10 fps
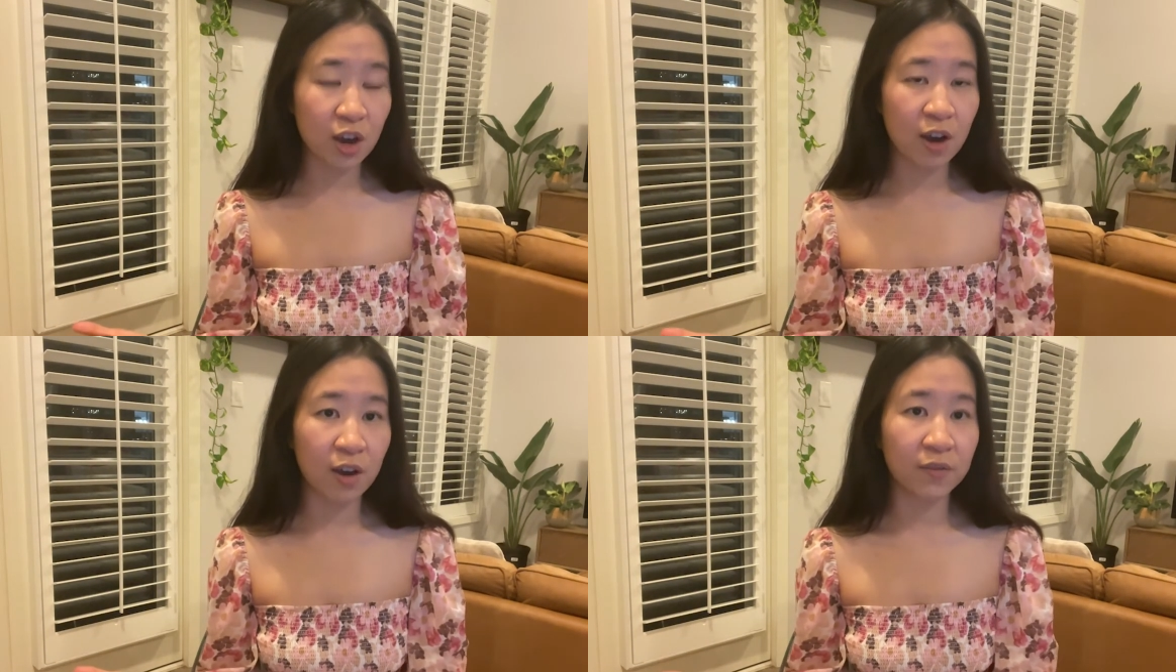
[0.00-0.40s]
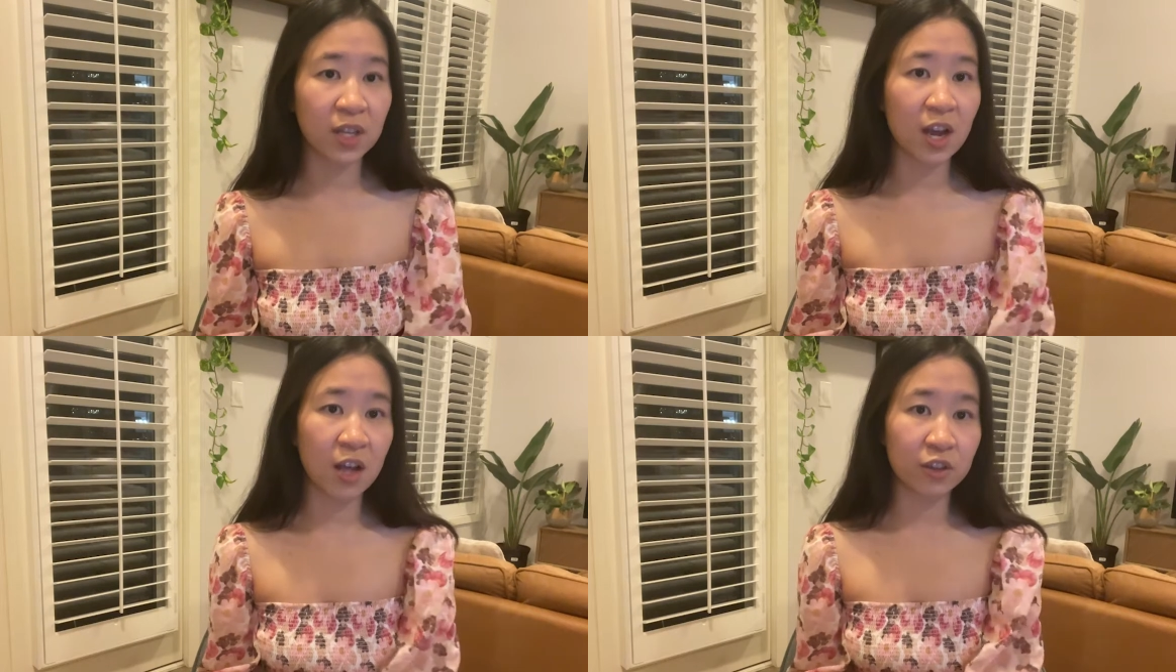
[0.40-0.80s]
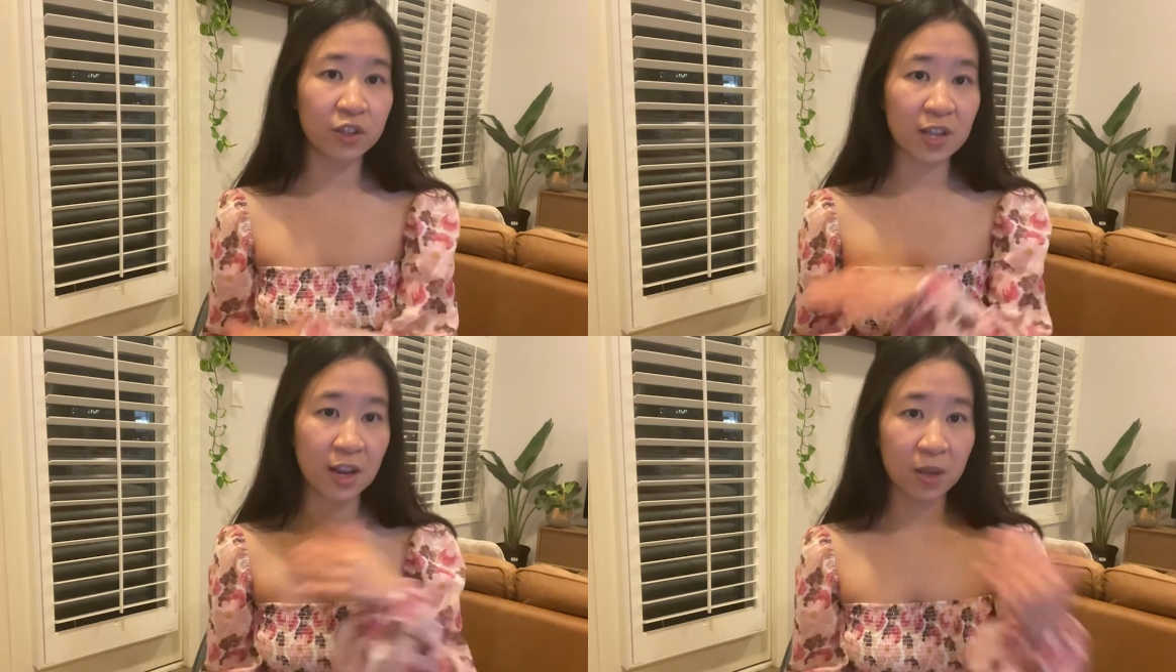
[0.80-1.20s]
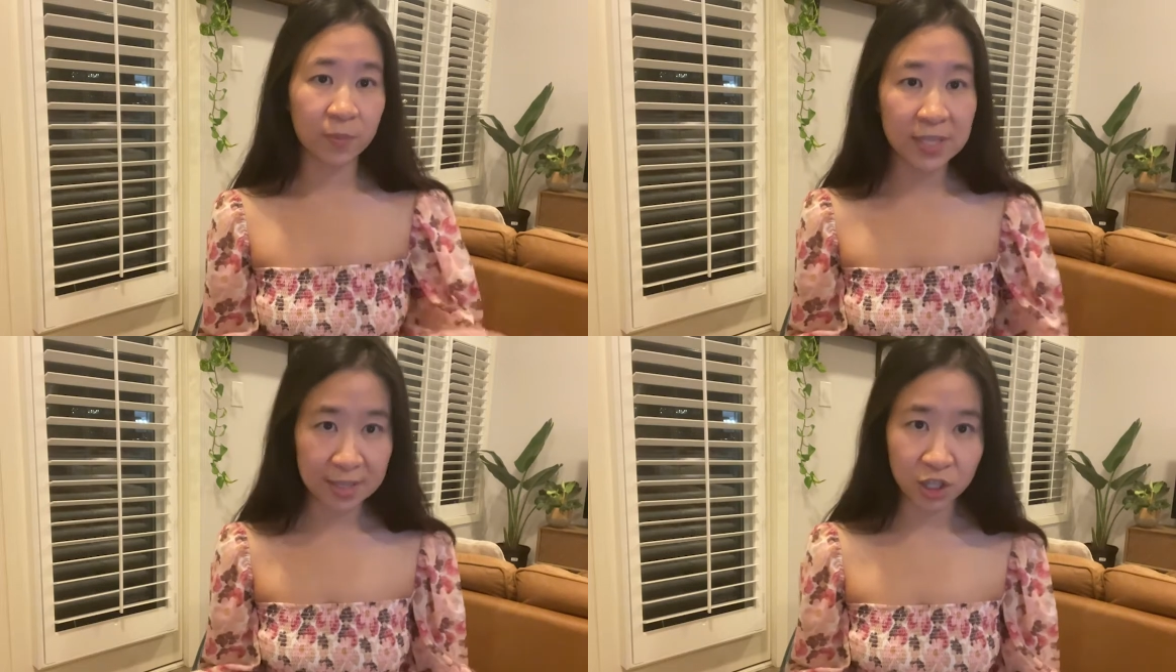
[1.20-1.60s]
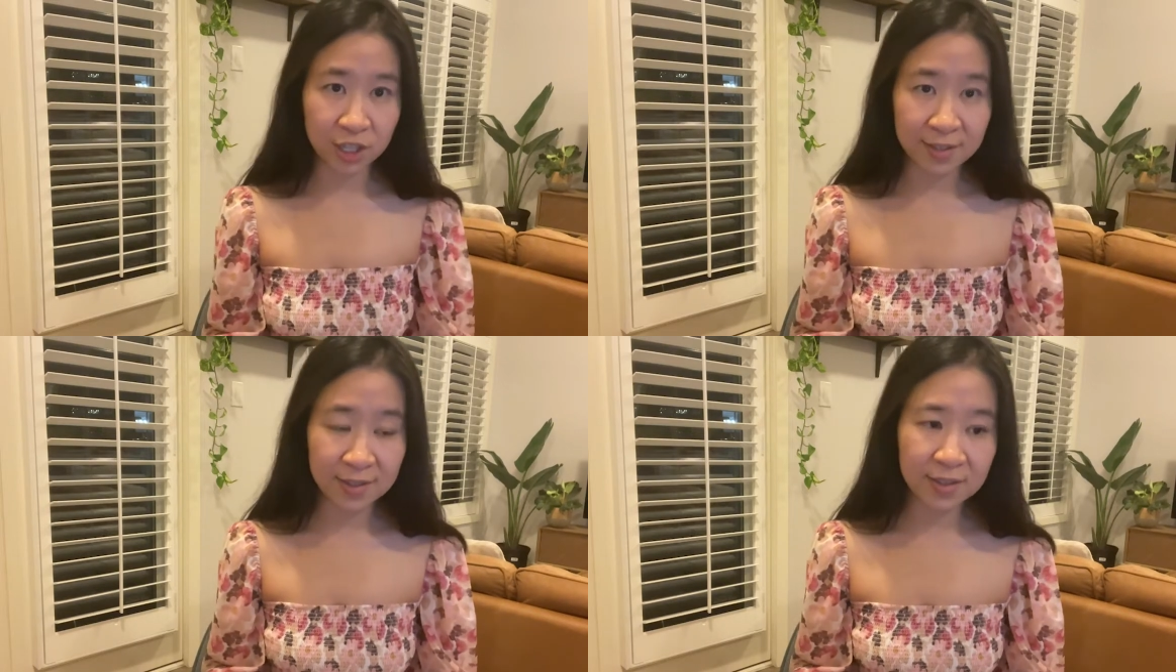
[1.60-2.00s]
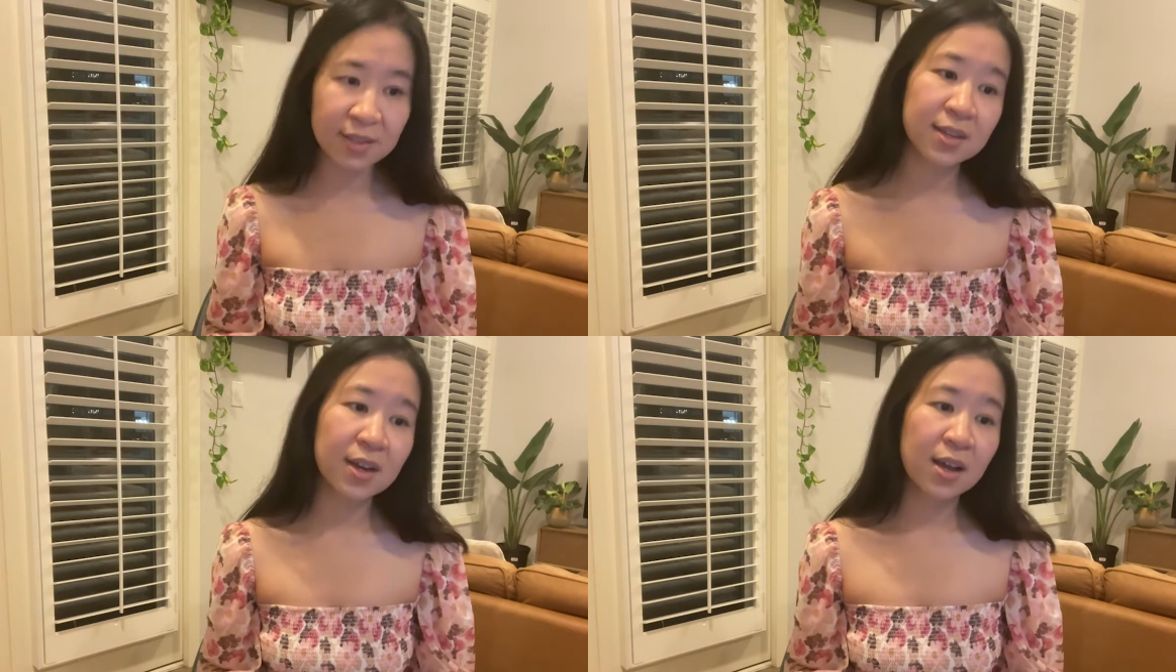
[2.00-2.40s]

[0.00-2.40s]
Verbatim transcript: of the other data positions